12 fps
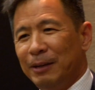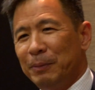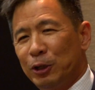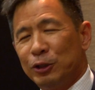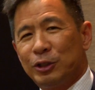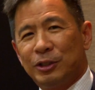
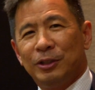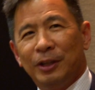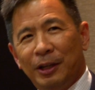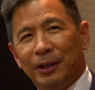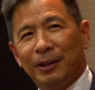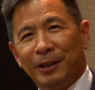Because
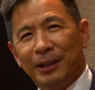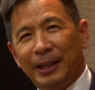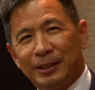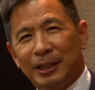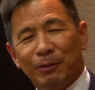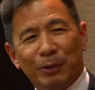they
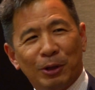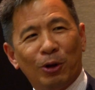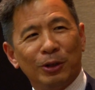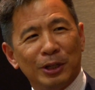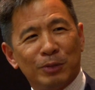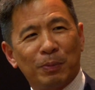said, with
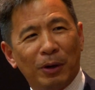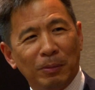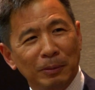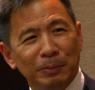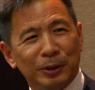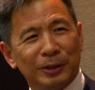all these
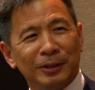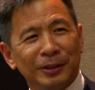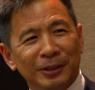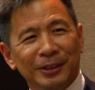problems,